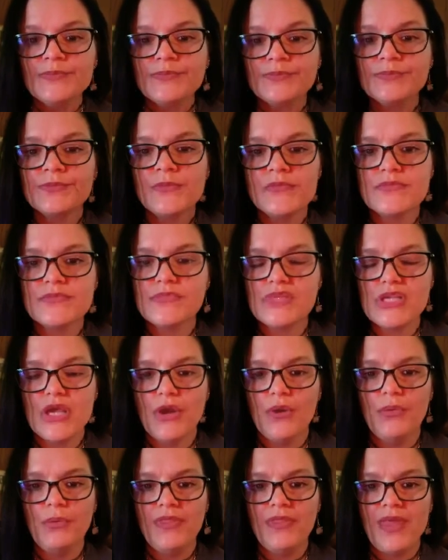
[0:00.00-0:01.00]
And
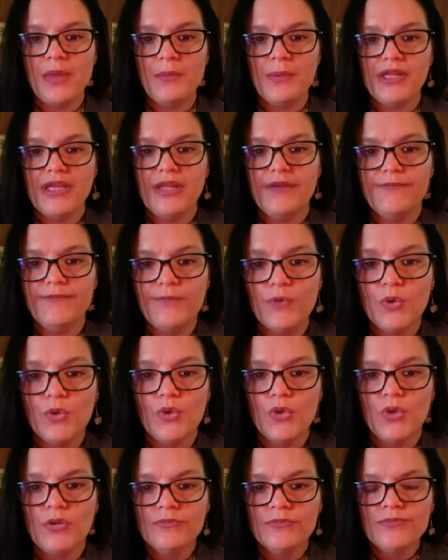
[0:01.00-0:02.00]
so when they would get
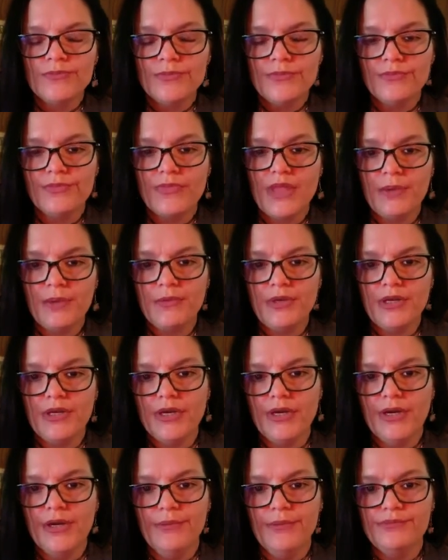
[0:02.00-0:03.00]
full, they would
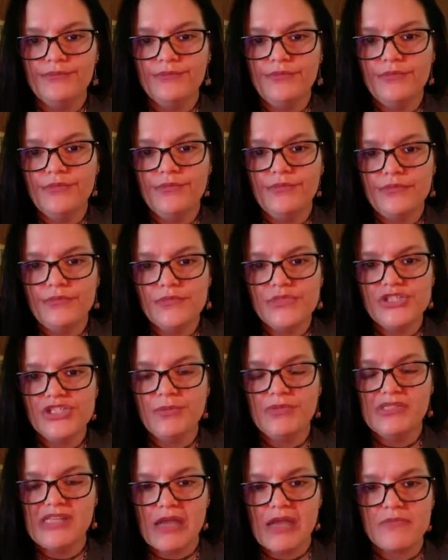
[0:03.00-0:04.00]
she
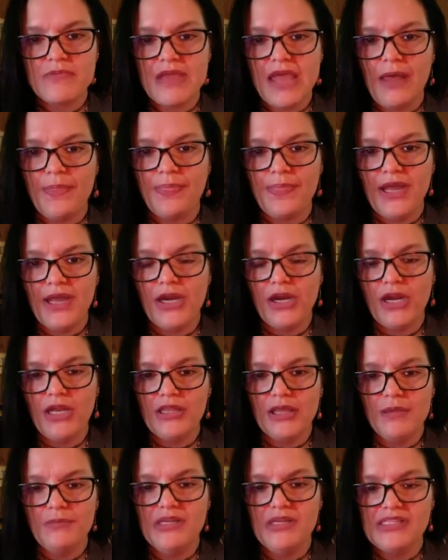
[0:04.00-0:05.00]
would take me out there and
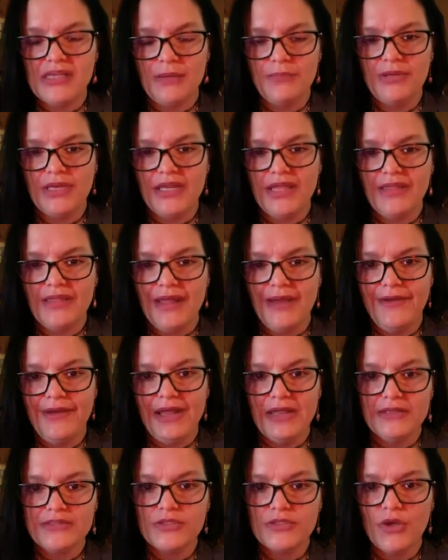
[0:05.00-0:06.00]
let me dump it in the
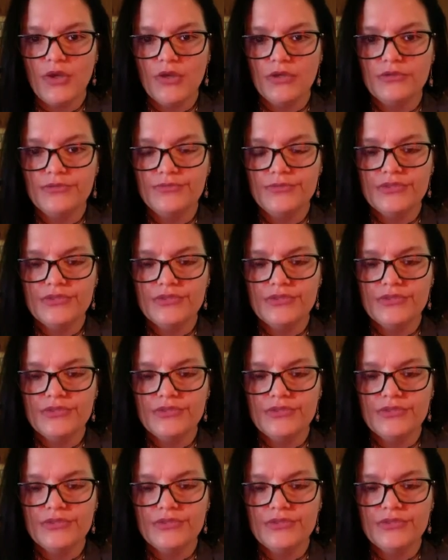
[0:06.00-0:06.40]
outhouse hole.